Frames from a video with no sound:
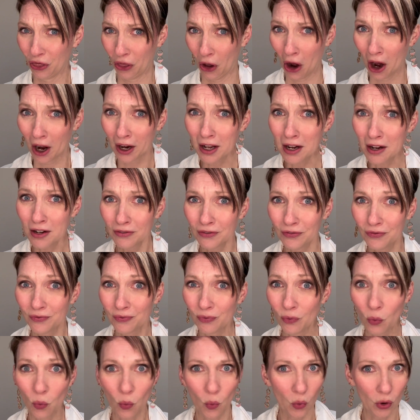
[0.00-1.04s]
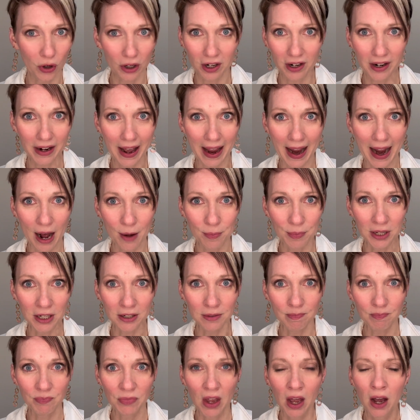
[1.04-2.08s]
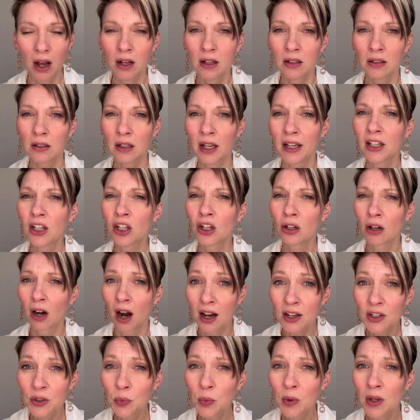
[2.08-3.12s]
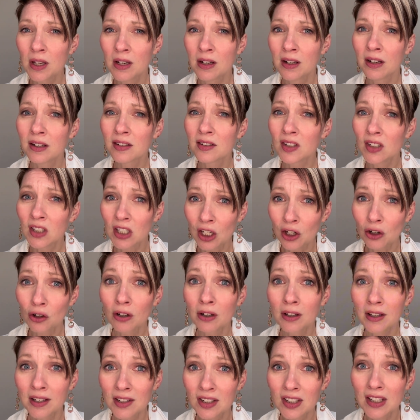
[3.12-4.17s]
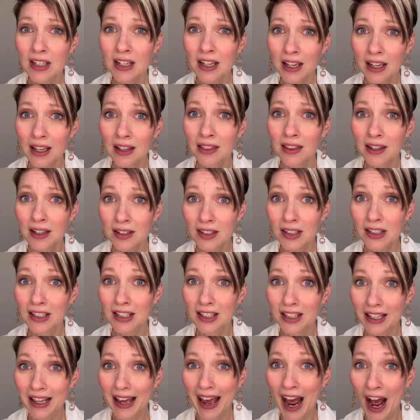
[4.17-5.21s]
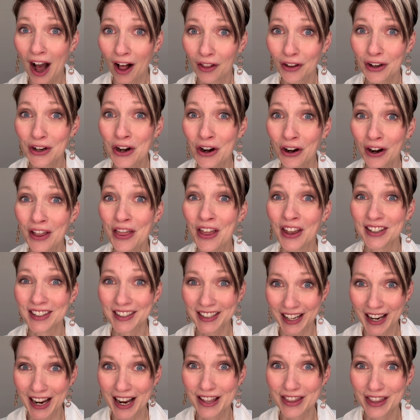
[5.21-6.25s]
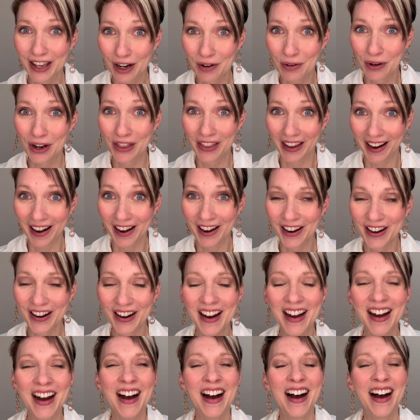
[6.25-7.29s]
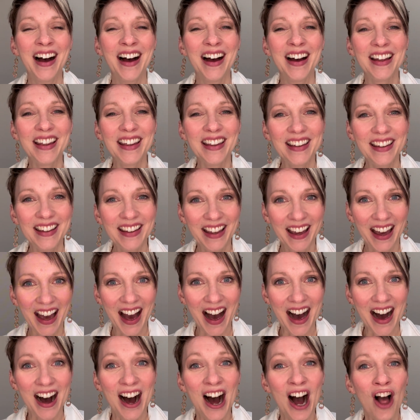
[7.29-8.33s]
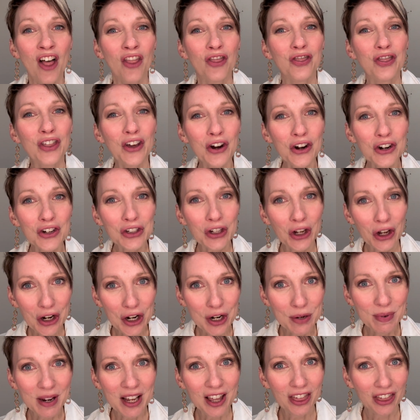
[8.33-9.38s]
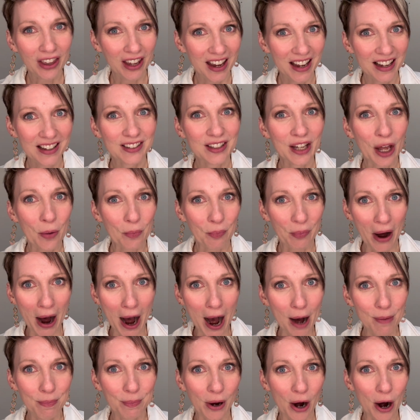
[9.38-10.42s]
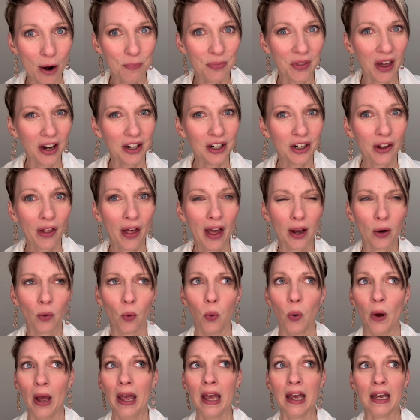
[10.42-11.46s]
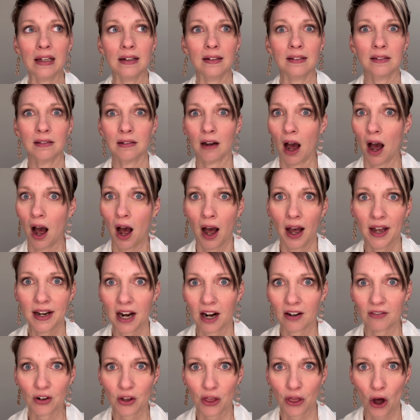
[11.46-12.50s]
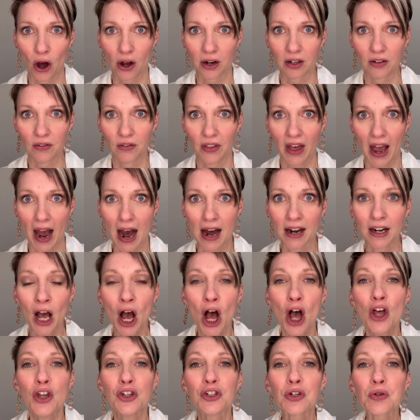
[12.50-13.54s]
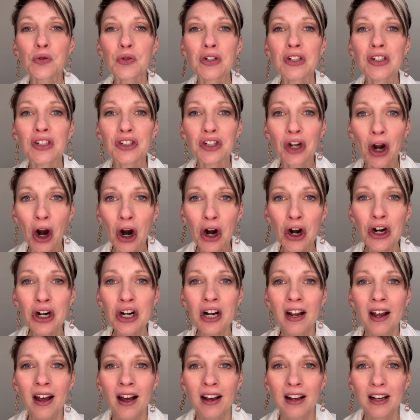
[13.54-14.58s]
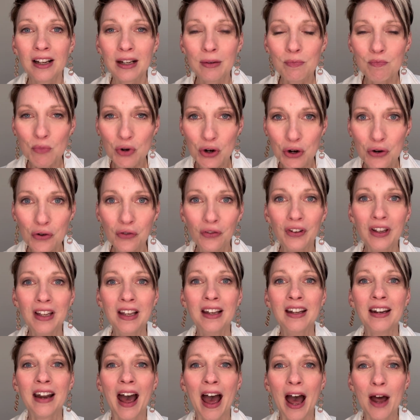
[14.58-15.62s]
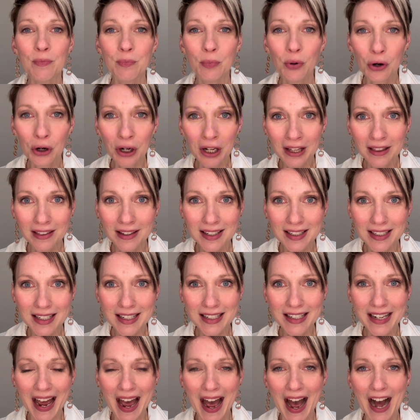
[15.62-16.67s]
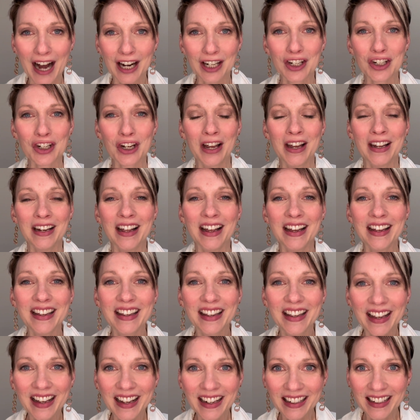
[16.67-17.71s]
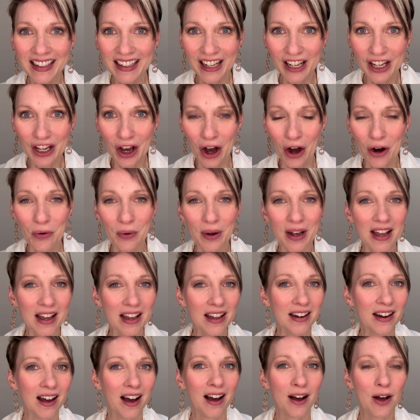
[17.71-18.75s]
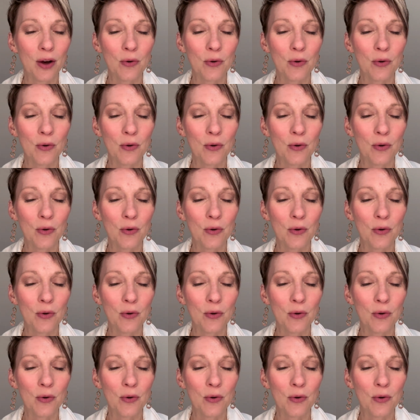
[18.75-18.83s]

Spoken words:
thought of were going to happen? Like your husband secretly sneaking things into the calendar and then saying they were there? Yeah, there's going to be things that pop up that you're like, wait, I never thought of that. So start moving and putting this into action, getting it going,